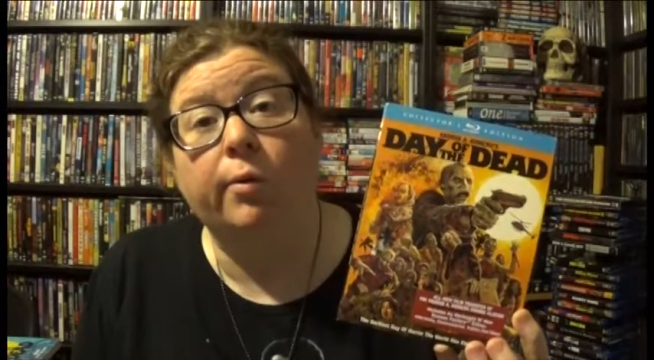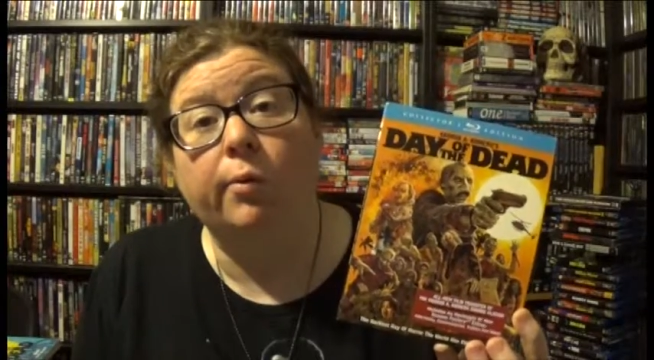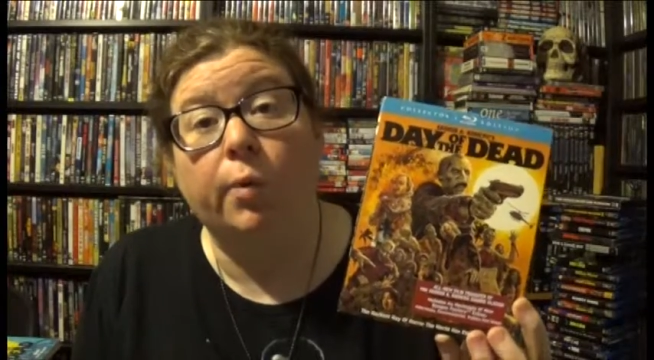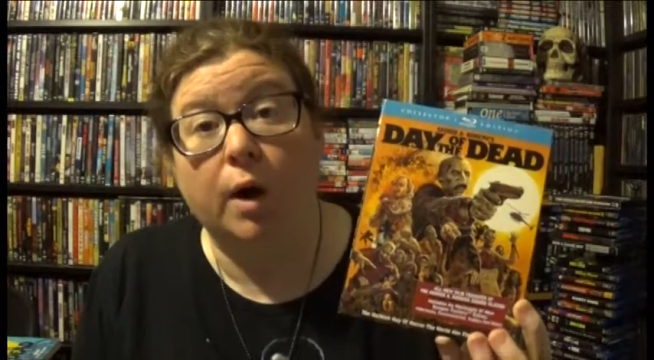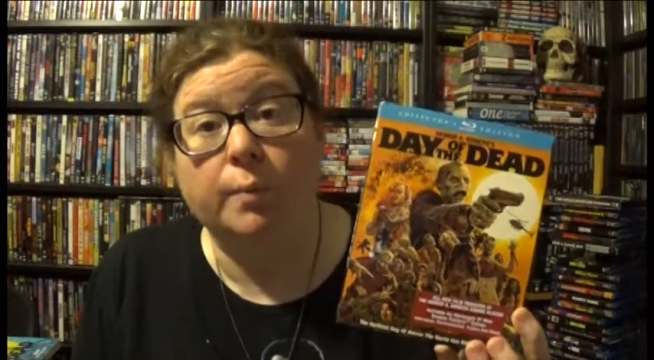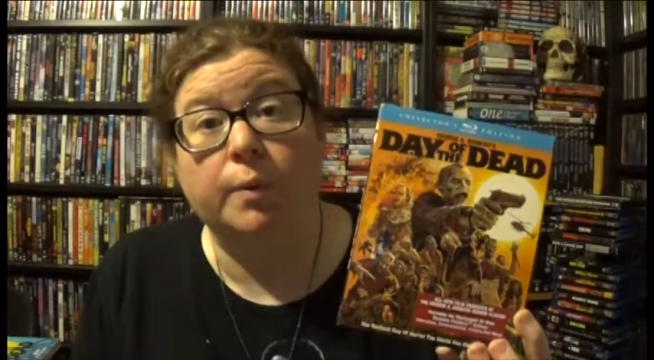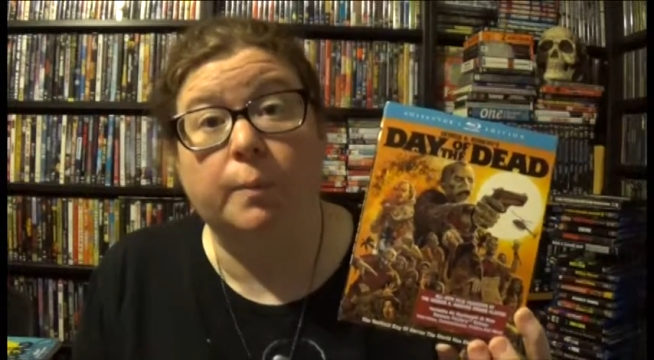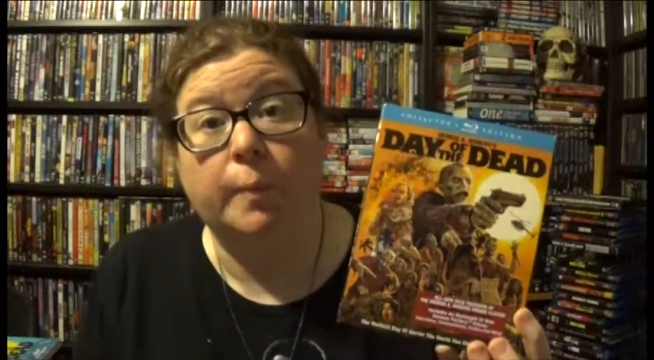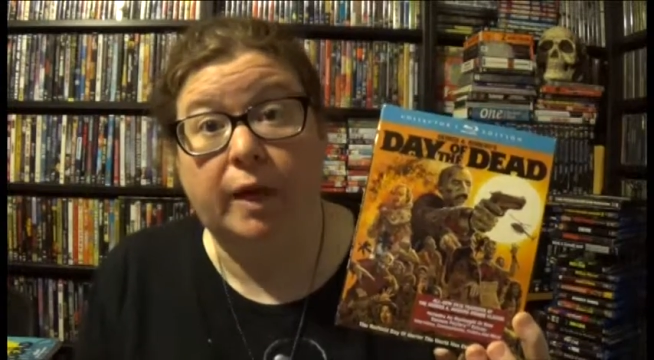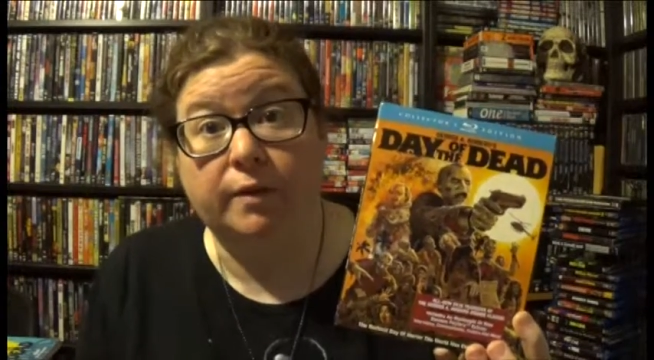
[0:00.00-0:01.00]

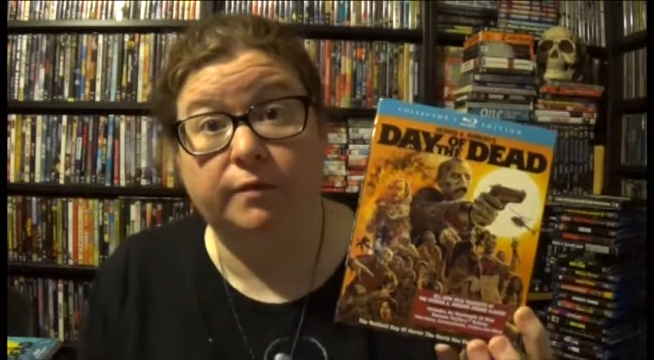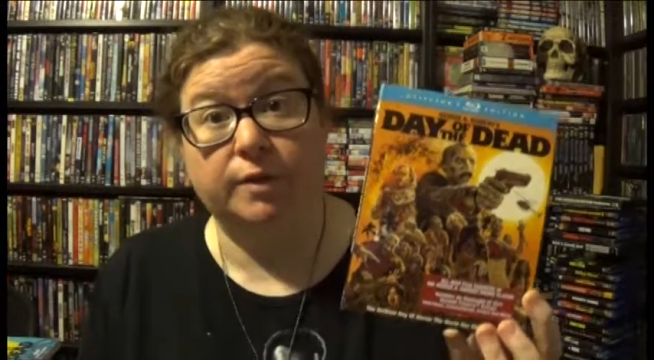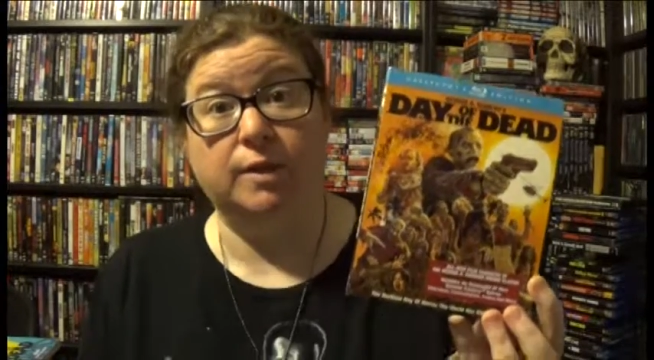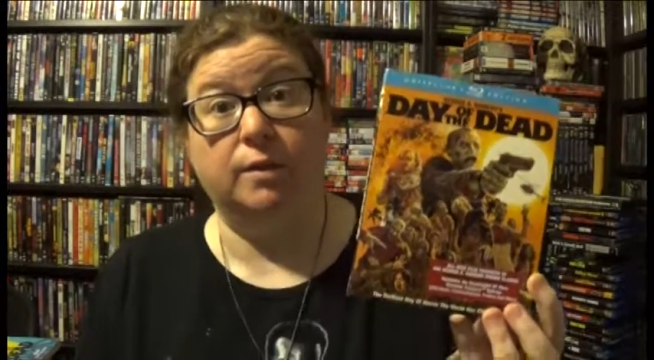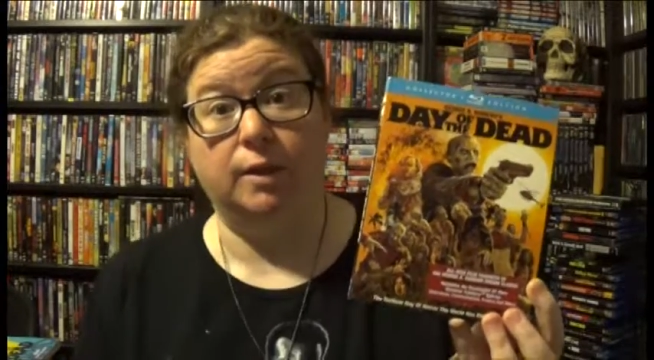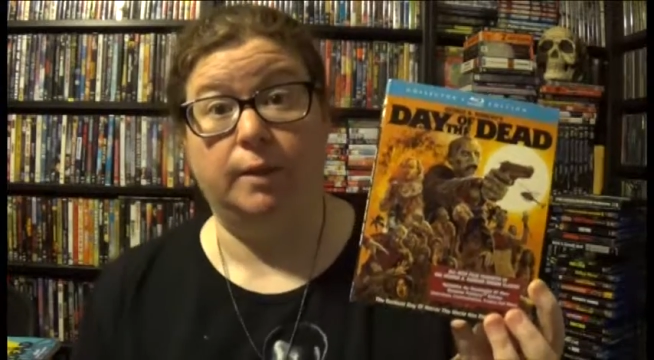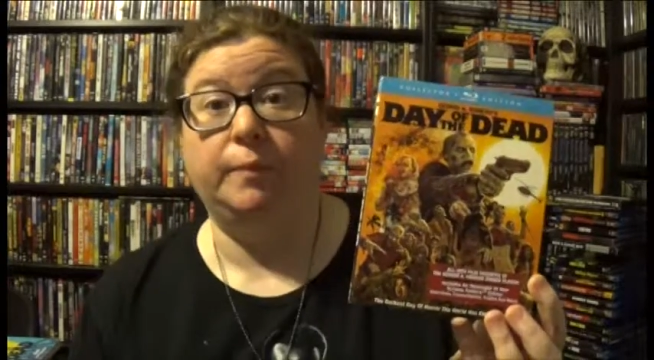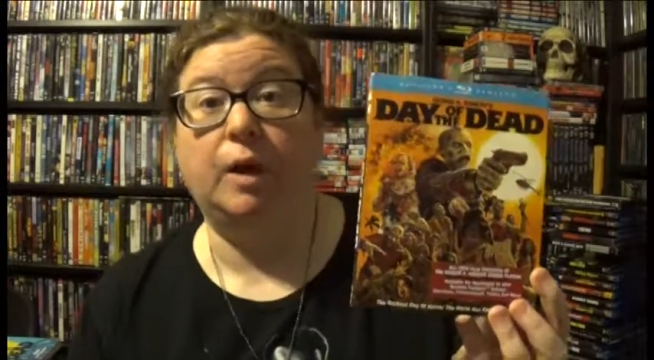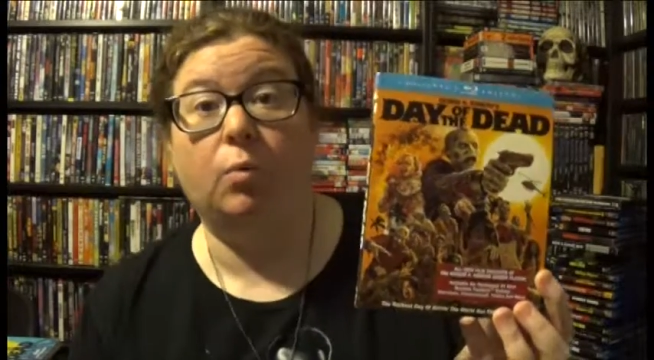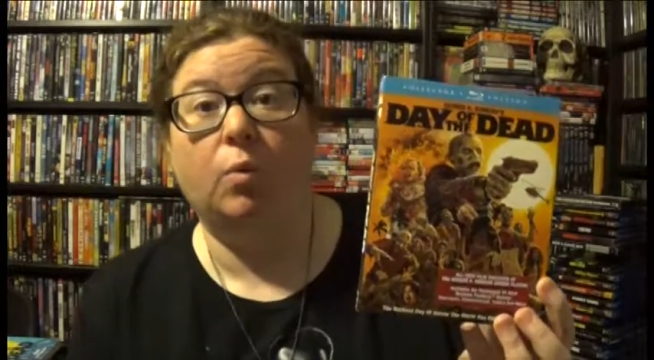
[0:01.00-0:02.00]
Wampum Mine Facility.
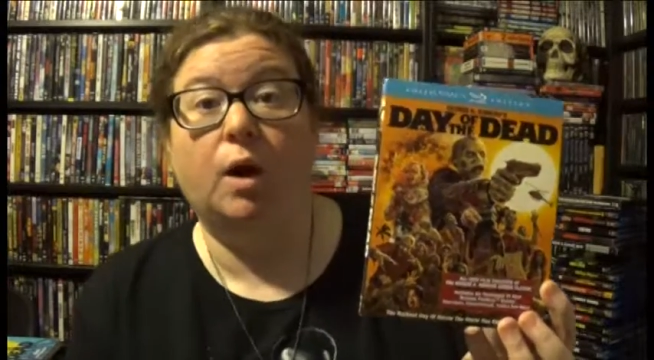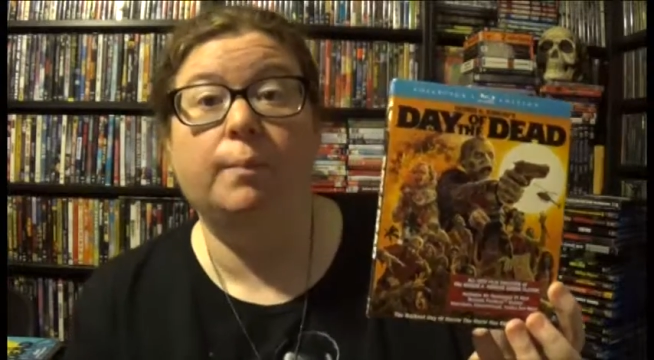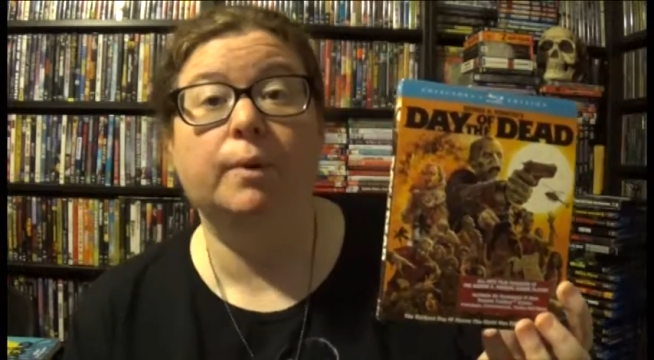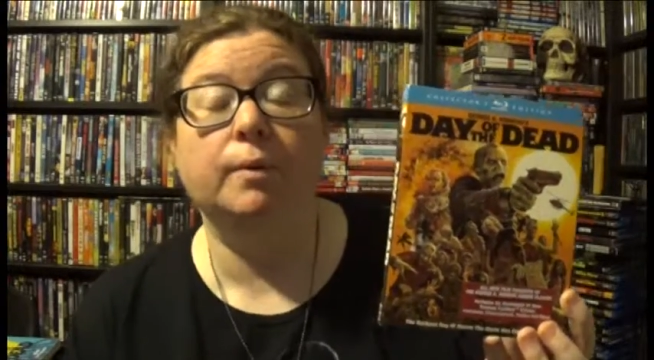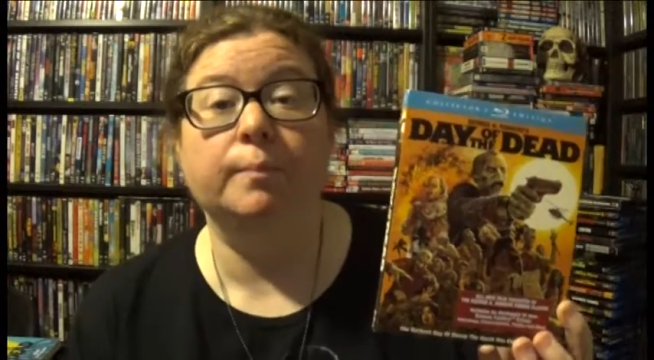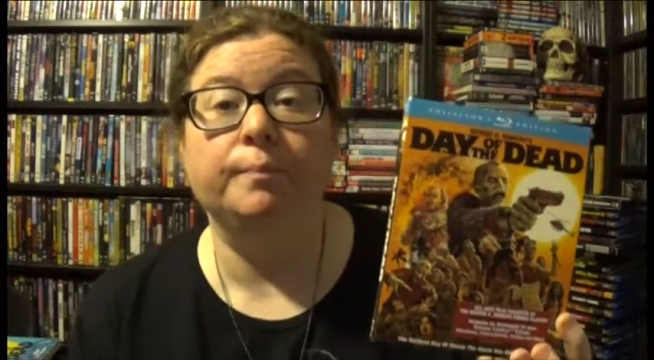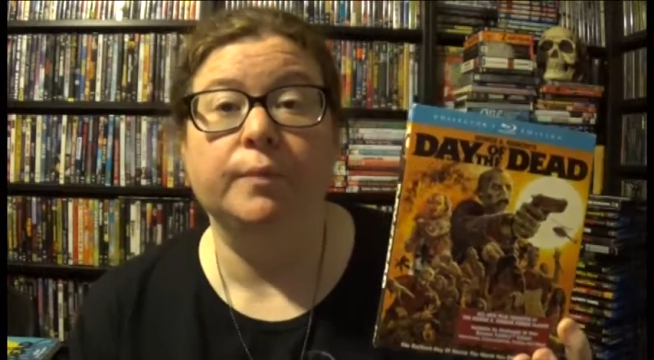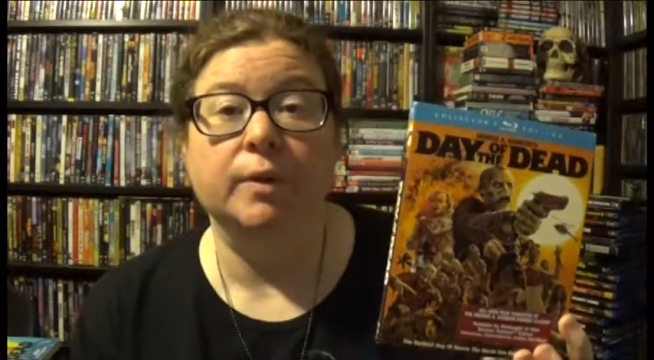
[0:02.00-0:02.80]
Now Wampum,